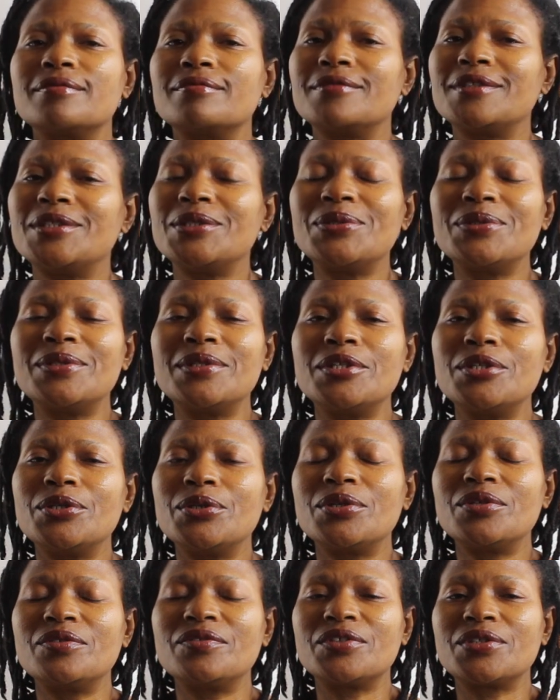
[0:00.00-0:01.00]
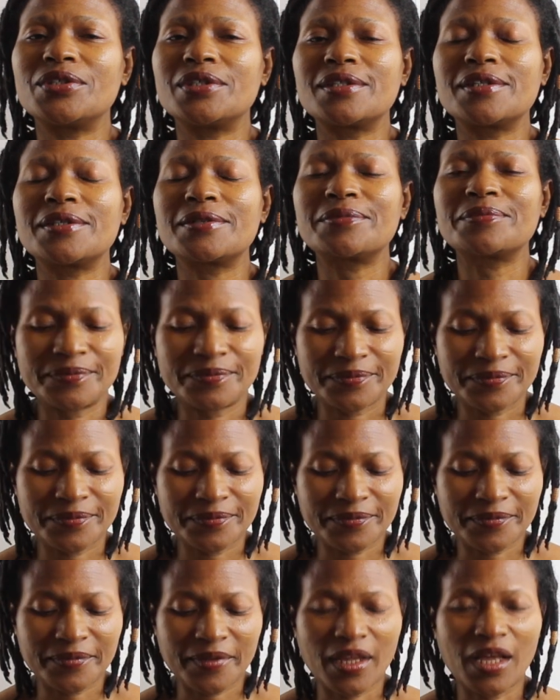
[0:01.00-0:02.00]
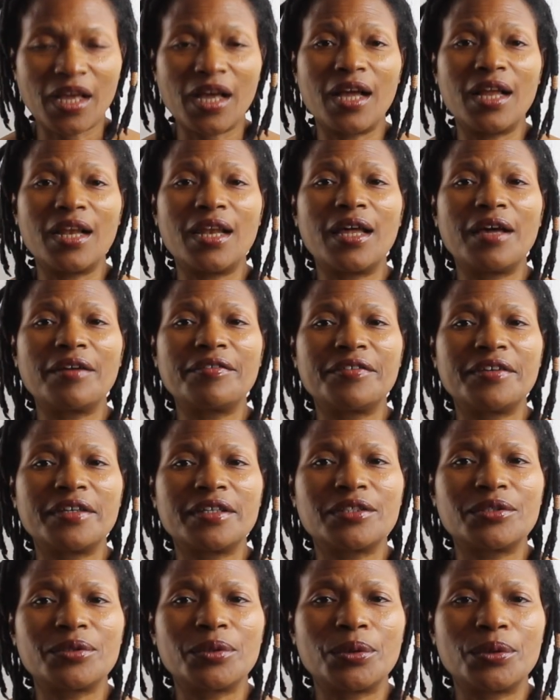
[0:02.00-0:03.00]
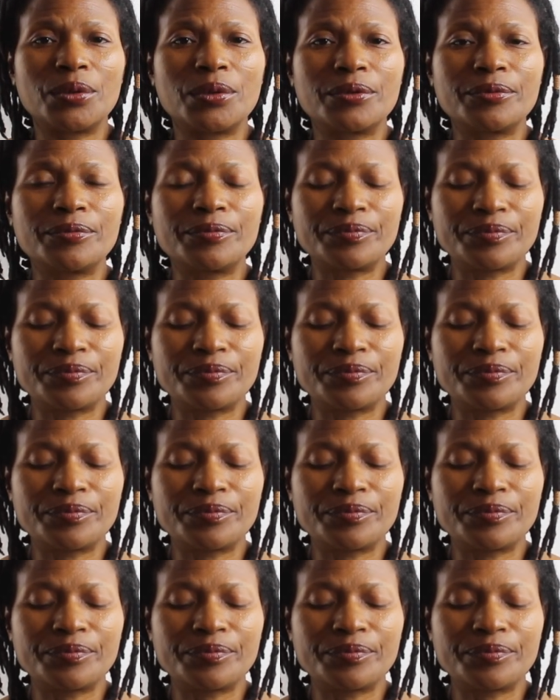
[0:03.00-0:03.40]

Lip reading: to the universe. I love you to all.